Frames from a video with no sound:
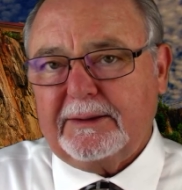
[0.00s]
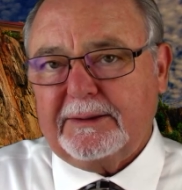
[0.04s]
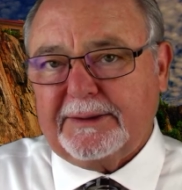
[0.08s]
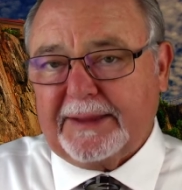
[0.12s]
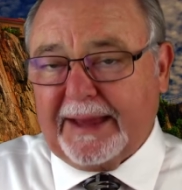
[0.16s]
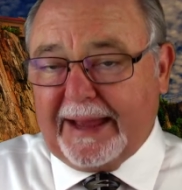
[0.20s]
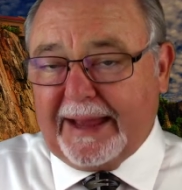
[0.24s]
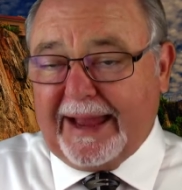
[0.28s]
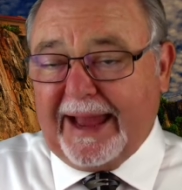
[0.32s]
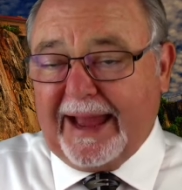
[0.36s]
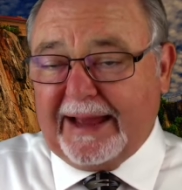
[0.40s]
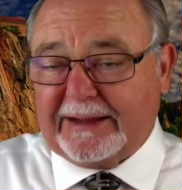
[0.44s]

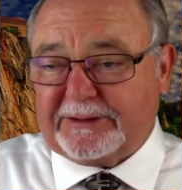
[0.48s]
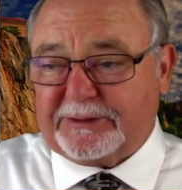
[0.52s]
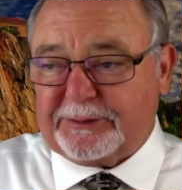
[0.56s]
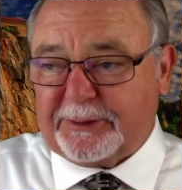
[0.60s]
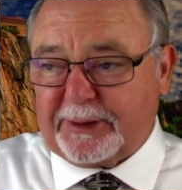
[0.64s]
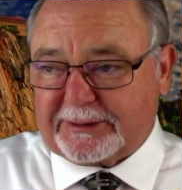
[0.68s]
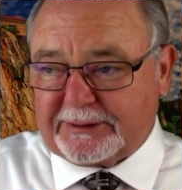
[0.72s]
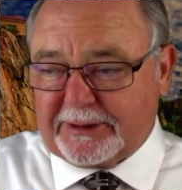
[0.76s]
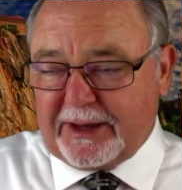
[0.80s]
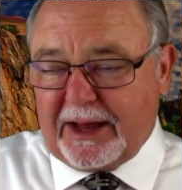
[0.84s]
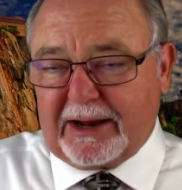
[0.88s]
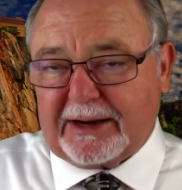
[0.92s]
They had to
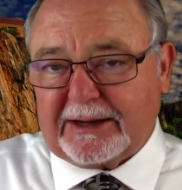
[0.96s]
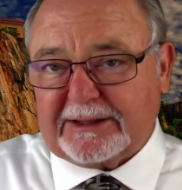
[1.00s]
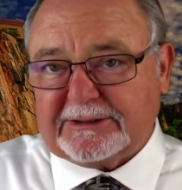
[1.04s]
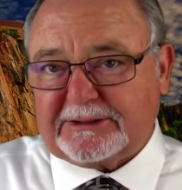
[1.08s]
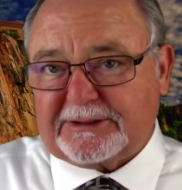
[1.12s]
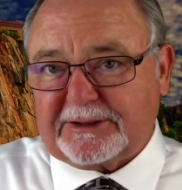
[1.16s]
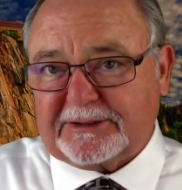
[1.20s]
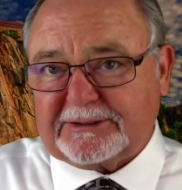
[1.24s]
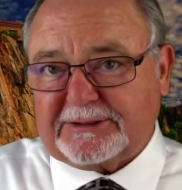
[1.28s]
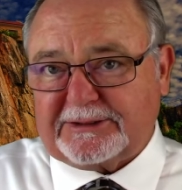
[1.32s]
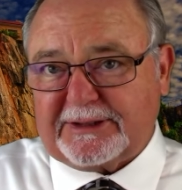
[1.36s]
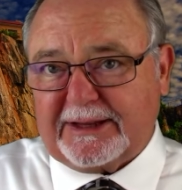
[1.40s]
acknowledge
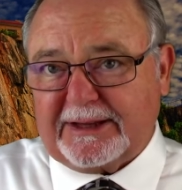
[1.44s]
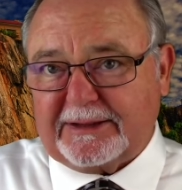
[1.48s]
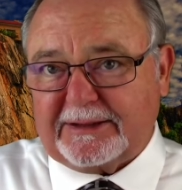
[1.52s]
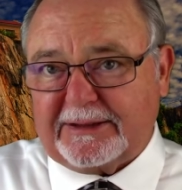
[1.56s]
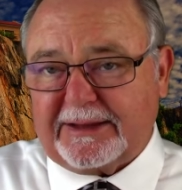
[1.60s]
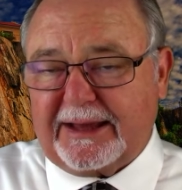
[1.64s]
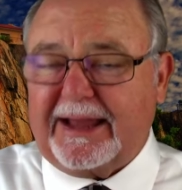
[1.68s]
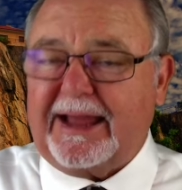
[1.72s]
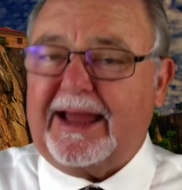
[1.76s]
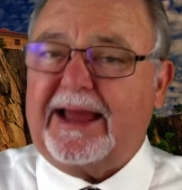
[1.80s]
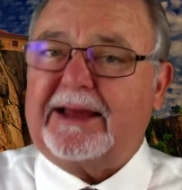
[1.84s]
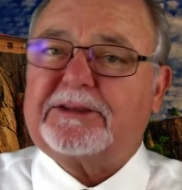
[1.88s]
their sin.
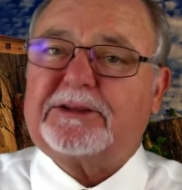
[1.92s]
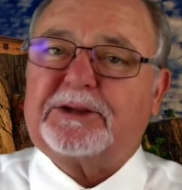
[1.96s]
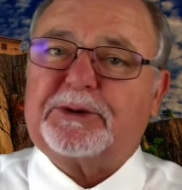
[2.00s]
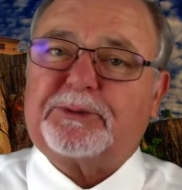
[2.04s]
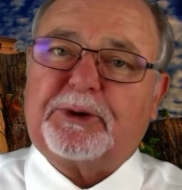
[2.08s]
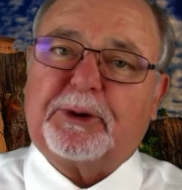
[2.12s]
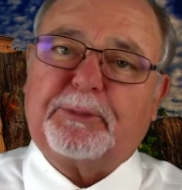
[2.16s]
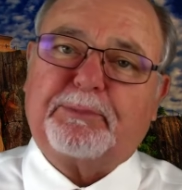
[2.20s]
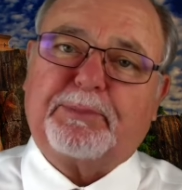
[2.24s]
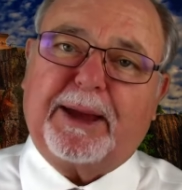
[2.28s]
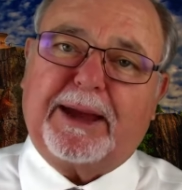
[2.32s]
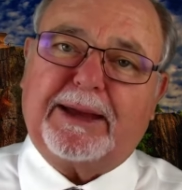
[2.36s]
They had to
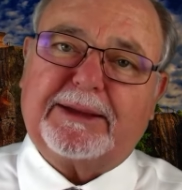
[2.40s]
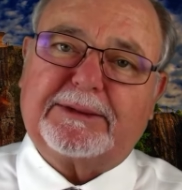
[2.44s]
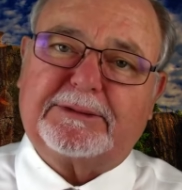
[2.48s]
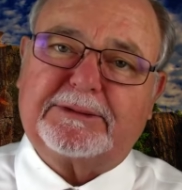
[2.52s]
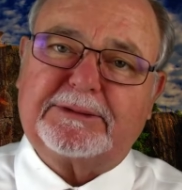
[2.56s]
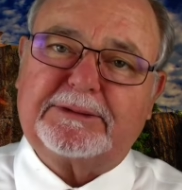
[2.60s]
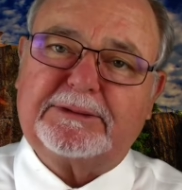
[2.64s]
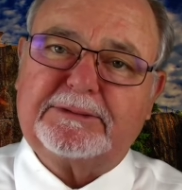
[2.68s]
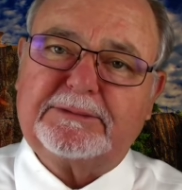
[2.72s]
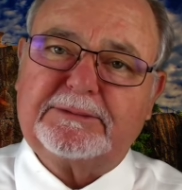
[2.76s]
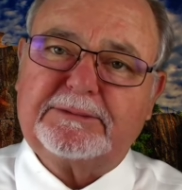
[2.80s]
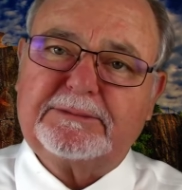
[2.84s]

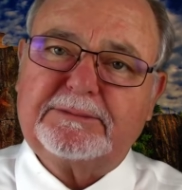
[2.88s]
repent.